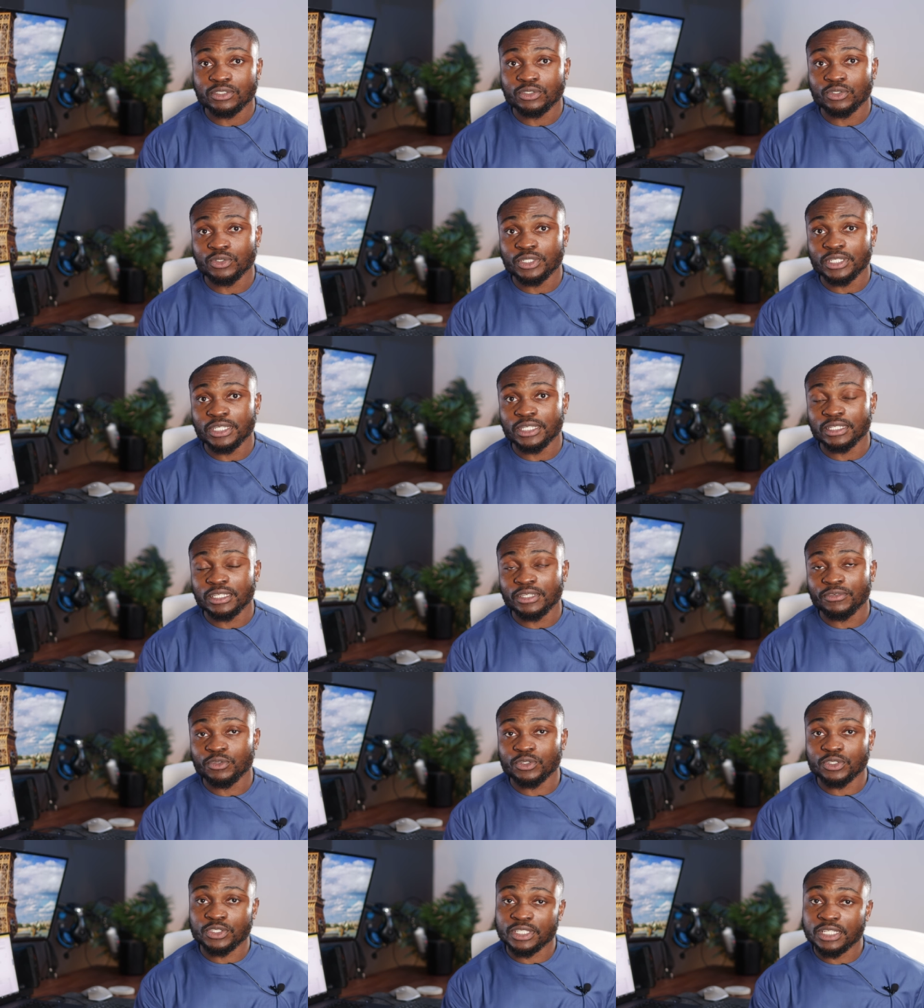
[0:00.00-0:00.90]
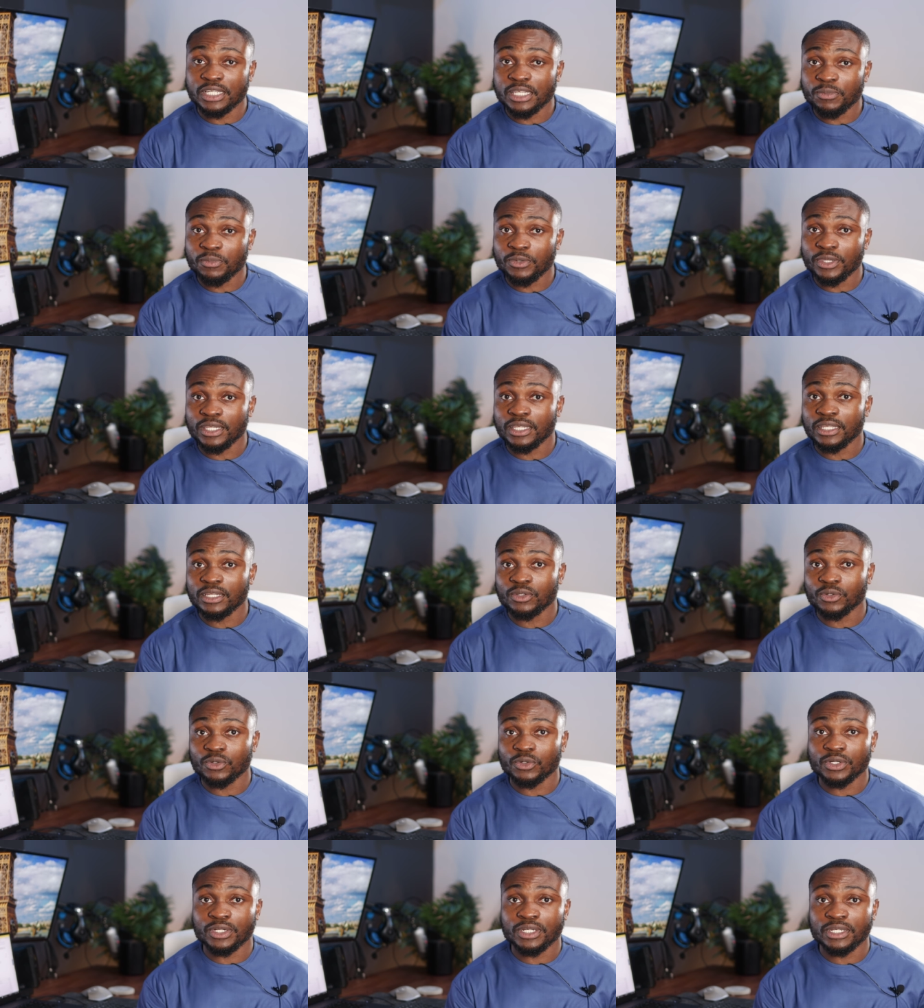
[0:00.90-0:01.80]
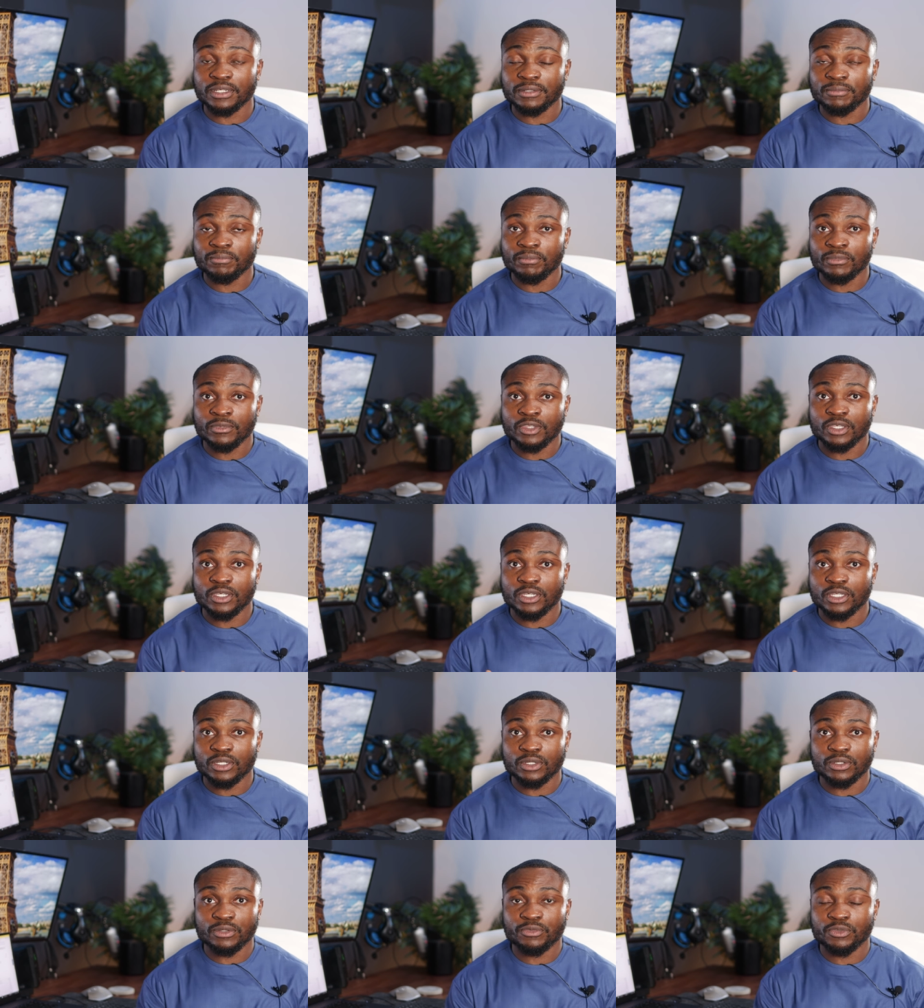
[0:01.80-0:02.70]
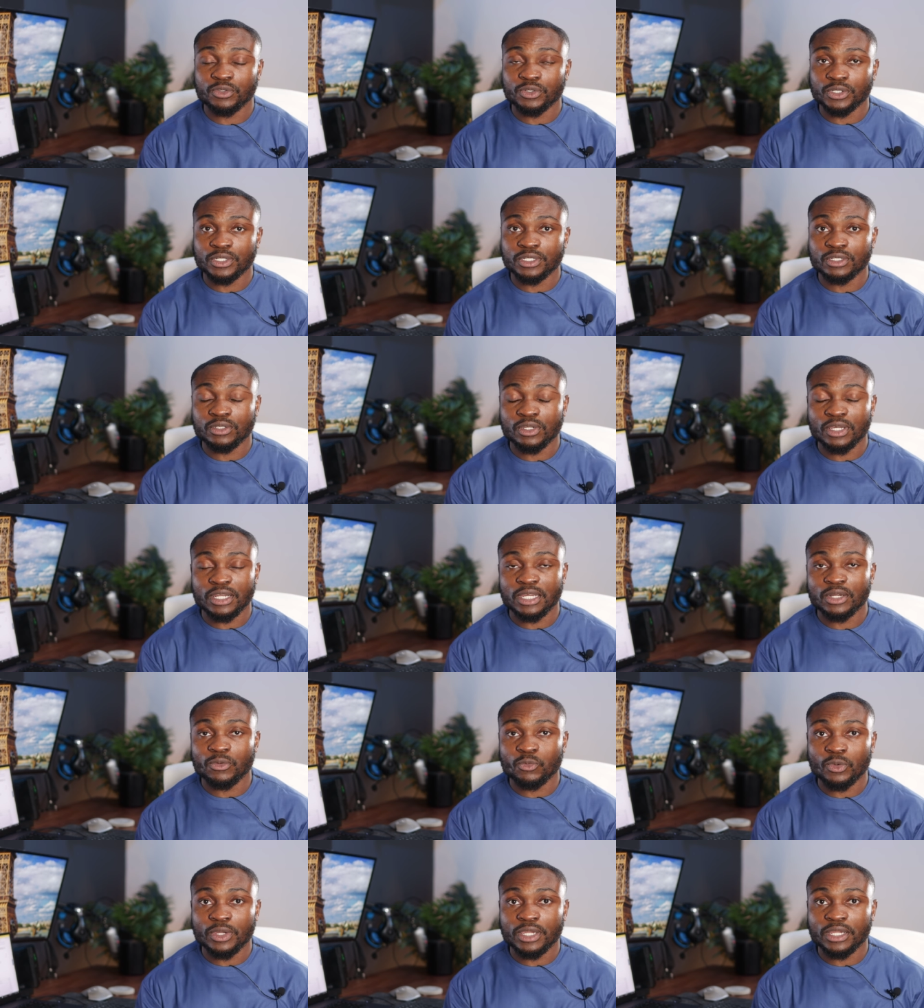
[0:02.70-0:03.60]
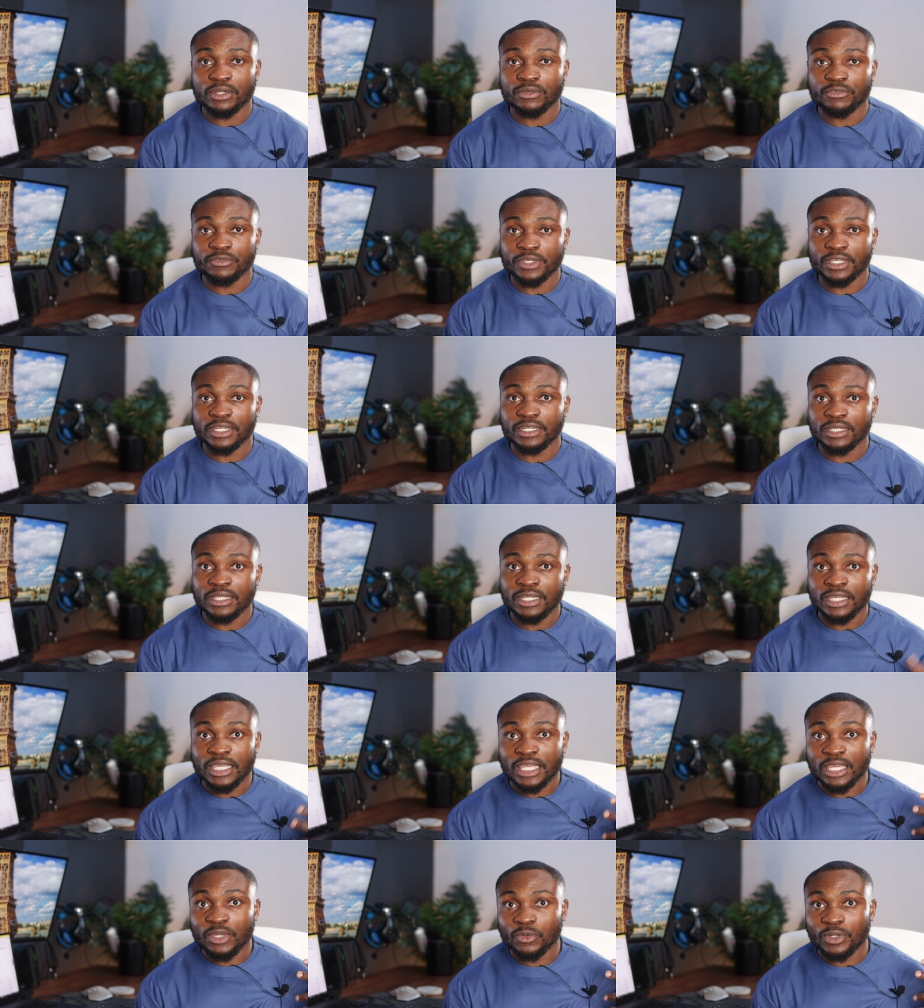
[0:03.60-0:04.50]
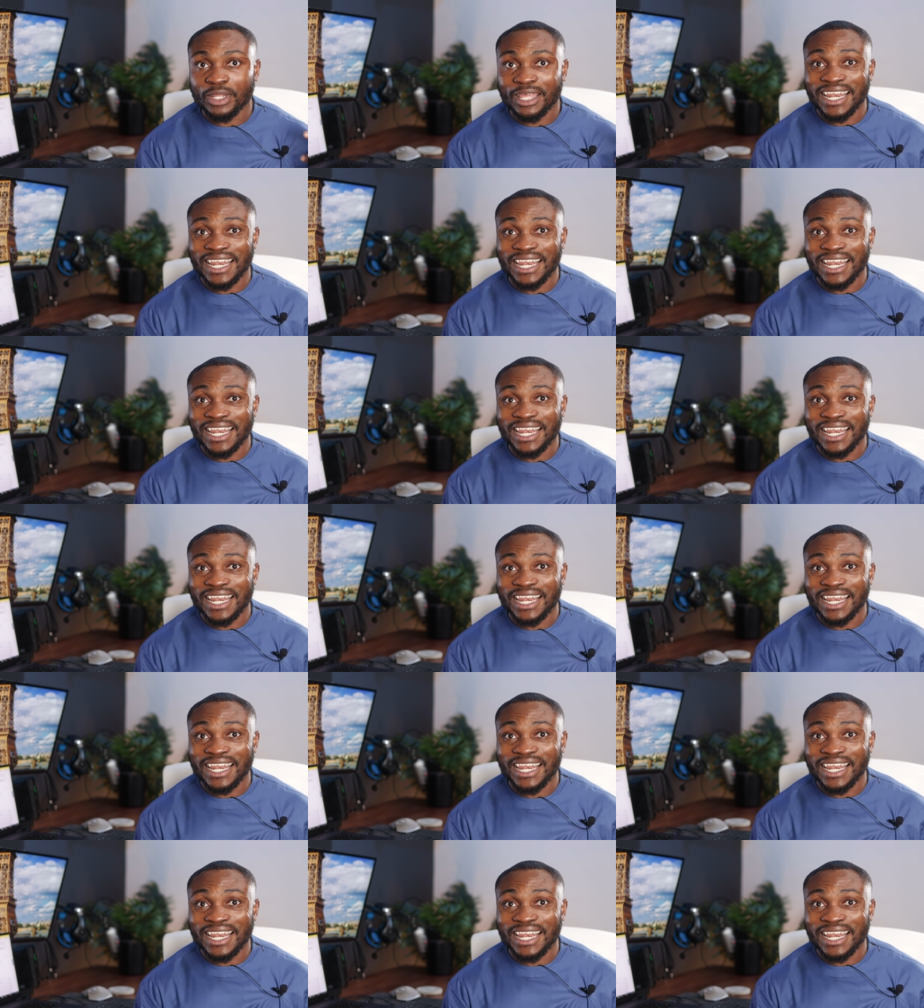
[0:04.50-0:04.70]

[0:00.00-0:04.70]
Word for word: So you can, if you're sleeping or, you know, if you're not aware of it, it will